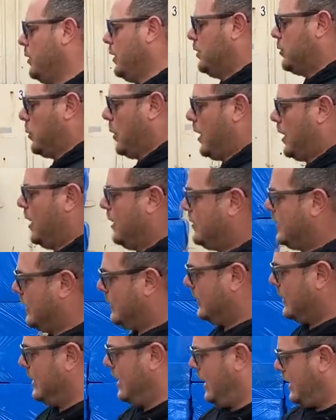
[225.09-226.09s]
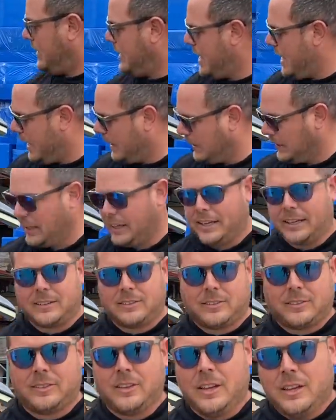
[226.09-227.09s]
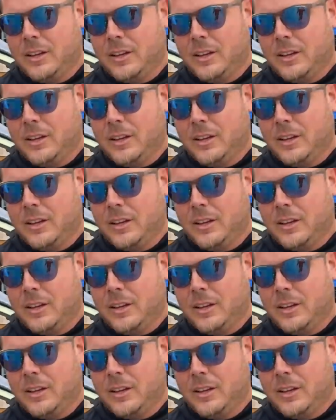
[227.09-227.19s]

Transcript: is we're gonna disconnect the end links